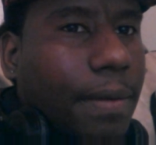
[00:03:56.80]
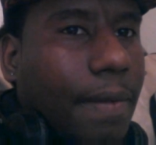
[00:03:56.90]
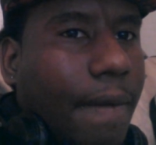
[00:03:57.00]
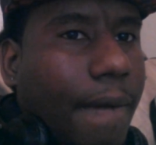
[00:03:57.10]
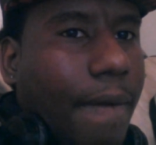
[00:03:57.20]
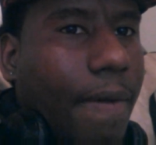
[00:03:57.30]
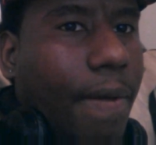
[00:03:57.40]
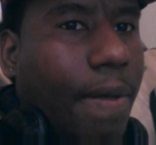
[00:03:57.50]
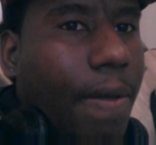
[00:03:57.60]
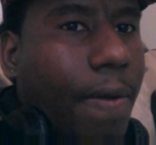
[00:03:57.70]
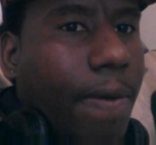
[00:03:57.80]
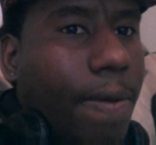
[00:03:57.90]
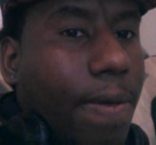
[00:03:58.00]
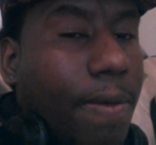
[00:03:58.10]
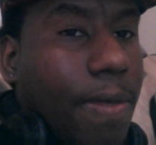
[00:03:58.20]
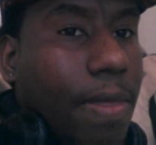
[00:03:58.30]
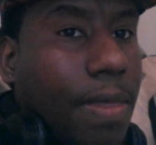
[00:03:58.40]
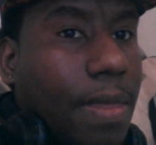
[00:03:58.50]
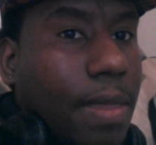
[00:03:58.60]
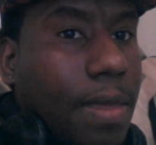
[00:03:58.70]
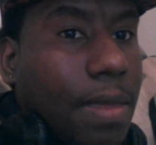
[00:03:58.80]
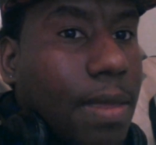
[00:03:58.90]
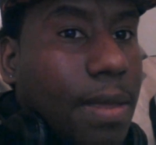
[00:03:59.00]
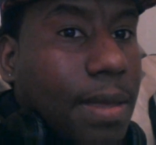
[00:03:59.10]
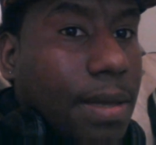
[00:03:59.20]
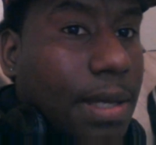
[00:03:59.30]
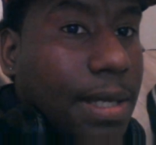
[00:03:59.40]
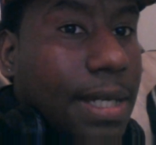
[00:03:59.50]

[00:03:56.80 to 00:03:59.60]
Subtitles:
Nothing is said.